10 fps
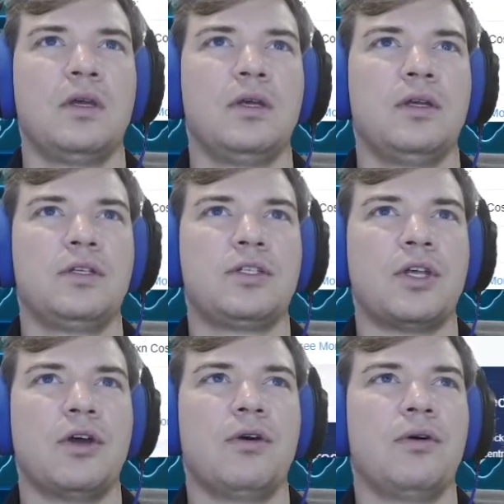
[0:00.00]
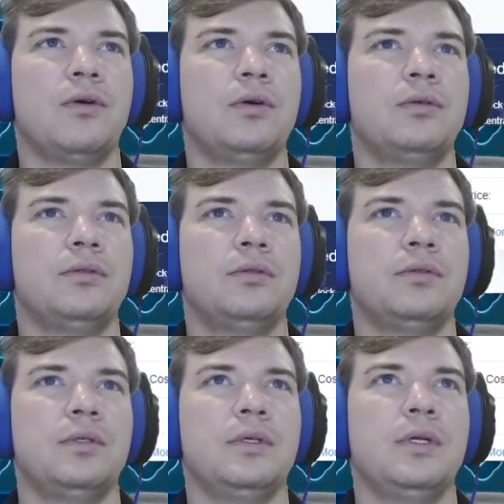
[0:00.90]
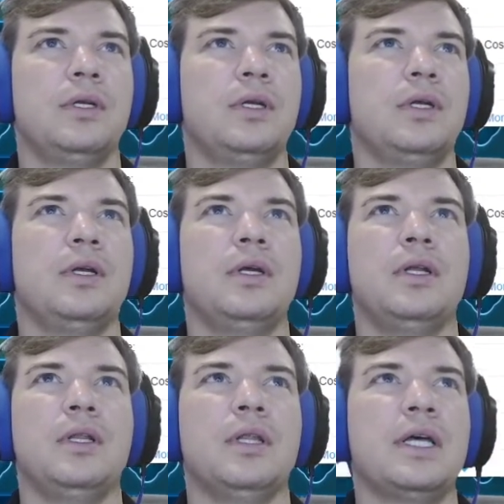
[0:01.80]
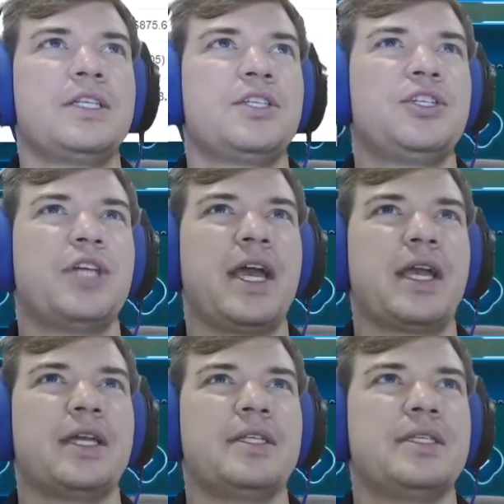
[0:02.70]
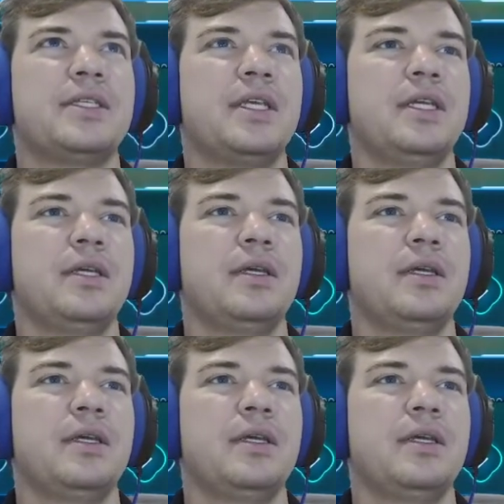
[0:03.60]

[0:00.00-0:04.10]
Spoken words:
So let's check and see.